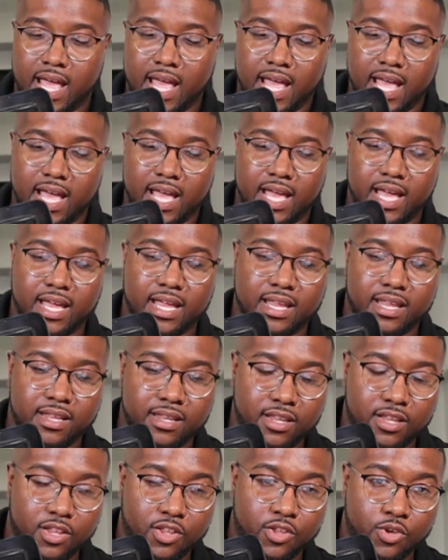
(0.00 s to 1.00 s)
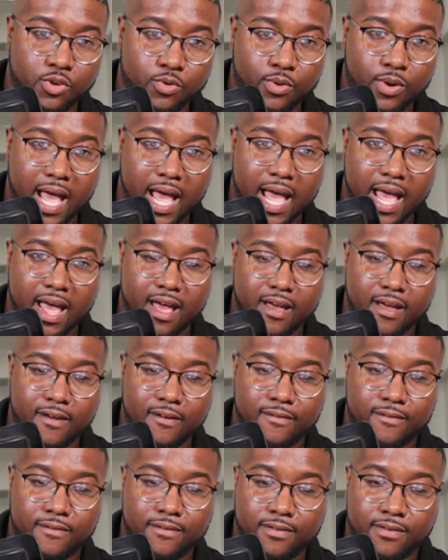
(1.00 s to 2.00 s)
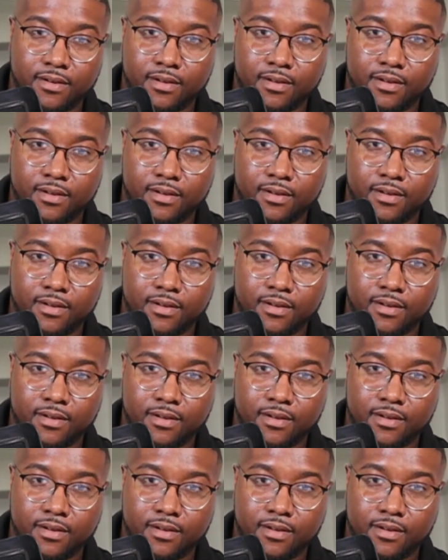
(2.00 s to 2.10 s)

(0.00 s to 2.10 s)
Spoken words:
and you have